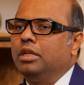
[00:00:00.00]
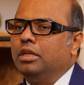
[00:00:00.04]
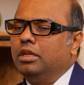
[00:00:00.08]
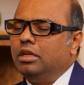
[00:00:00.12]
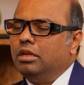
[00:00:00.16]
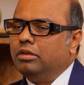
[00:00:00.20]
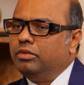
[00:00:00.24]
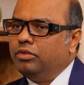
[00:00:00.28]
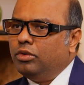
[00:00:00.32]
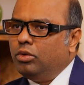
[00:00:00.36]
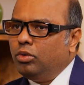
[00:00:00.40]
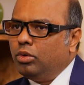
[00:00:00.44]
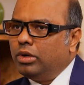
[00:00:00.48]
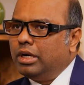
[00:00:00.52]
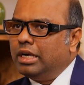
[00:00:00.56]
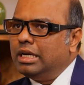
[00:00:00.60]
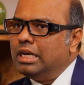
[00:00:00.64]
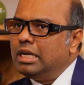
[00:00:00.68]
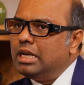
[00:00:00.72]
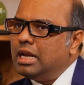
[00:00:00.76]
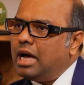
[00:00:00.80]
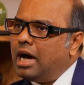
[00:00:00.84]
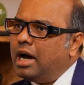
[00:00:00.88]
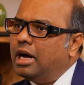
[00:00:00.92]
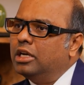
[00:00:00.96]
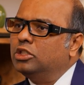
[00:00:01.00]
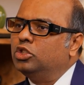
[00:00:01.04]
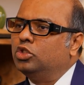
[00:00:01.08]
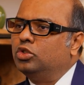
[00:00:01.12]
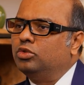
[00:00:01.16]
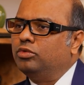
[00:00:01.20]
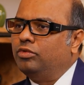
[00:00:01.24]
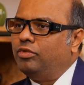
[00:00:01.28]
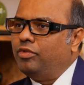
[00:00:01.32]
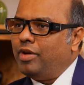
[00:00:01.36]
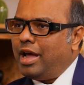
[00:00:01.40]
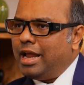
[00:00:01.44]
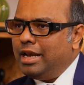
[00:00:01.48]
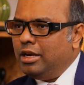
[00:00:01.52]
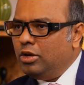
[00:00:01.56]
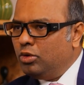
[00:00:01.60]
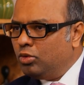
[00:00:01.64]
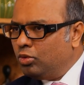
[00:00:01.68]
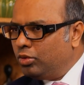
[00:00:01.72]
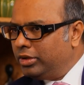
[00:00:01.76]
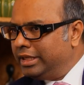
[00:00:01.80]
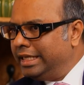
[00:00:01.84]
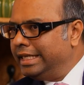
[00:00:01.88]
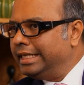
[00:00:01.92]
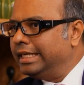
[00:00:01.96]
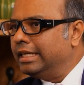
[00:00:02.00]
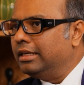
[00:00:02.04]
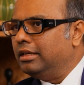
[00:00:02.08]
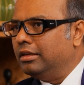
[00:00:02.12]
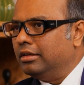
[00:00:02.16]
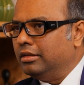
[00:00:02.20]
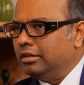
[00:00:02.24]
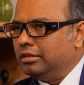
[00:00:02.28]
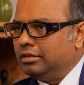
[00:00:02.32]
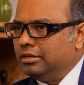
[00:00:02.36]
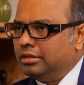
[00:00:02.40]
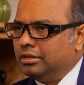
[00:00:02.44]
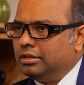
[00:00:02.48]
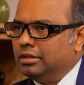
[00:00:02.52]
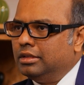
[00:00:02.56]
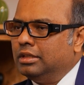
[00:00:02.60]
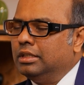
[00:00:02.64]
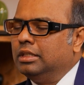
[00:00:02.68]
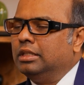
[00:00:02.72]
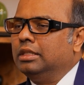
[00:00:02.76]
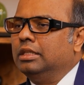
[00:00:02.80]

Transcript: If you look at large value retailers,